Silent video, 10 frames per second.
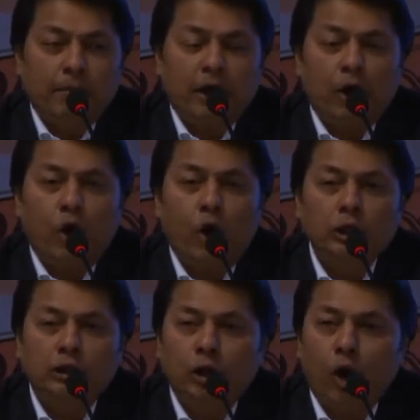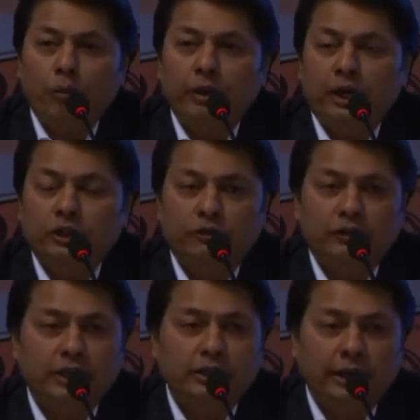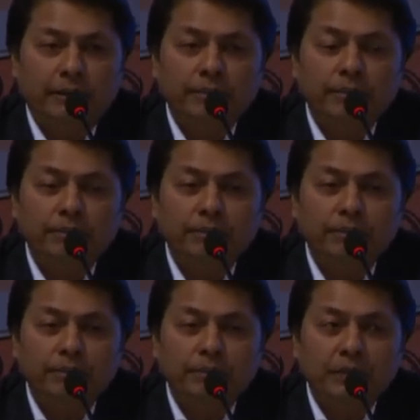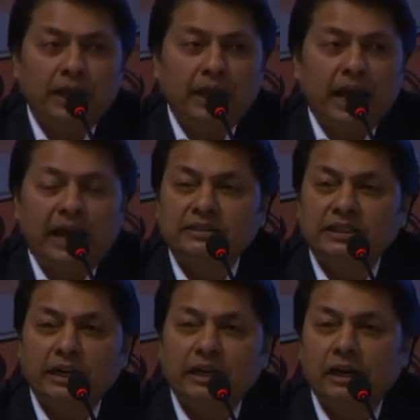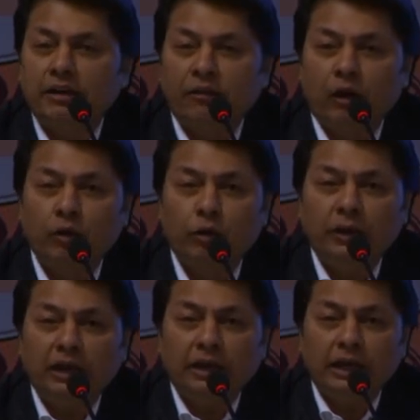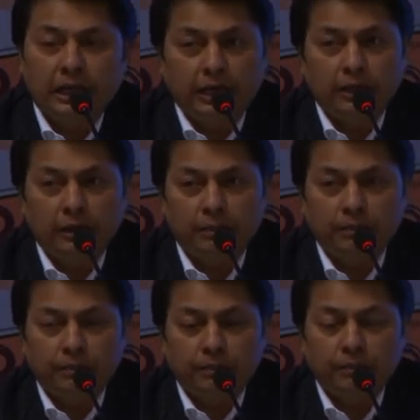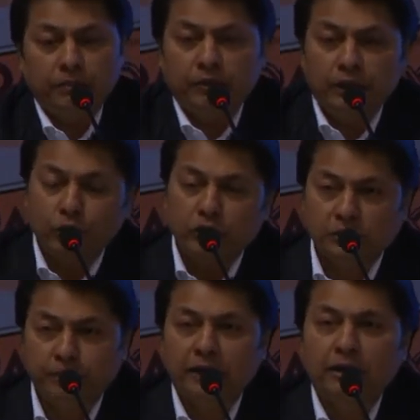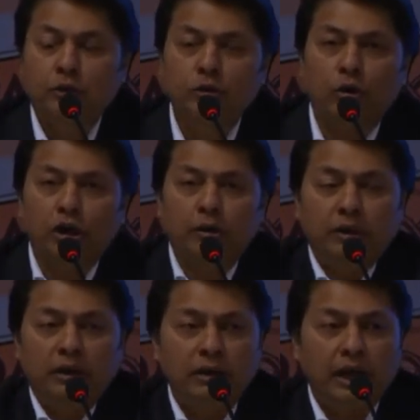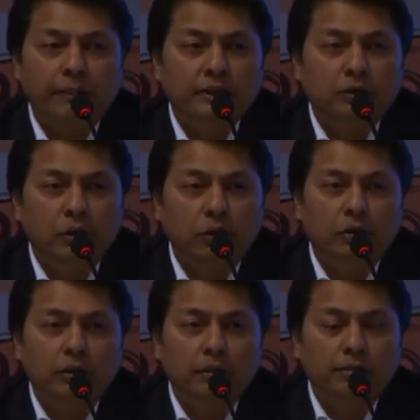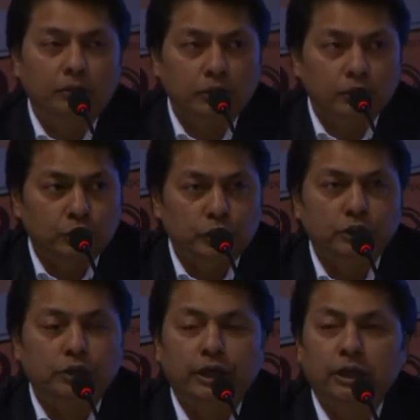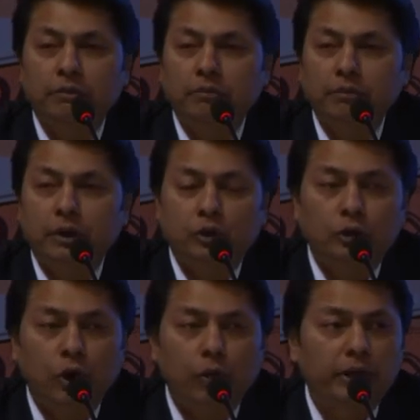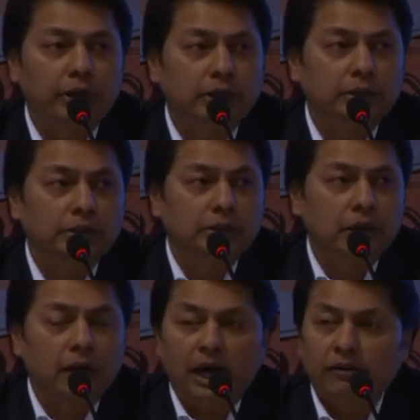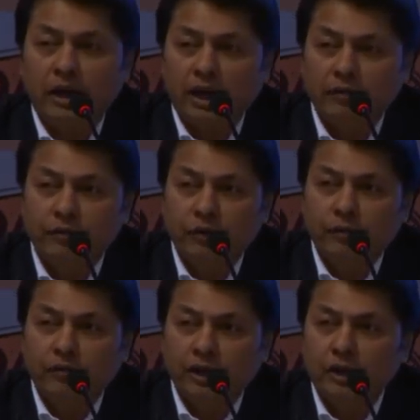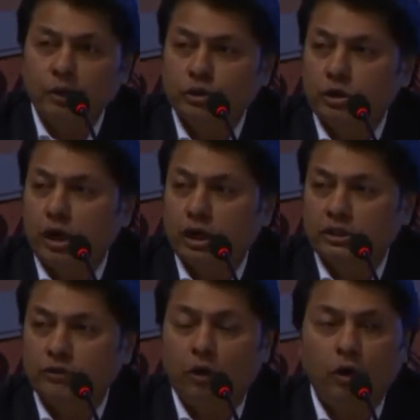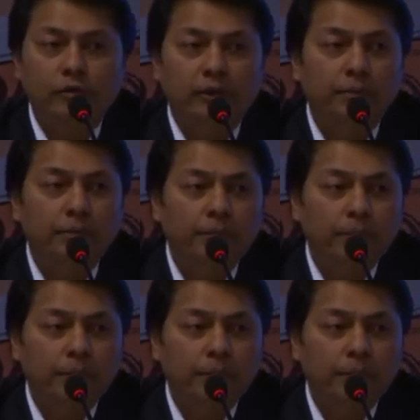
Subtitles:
by all the lawmakers of that time, has suddenly found to be illegal. With due respect to the Honorable Ethics Court, to the judiciary, to the lawmakers, I have very huge regards for all of them.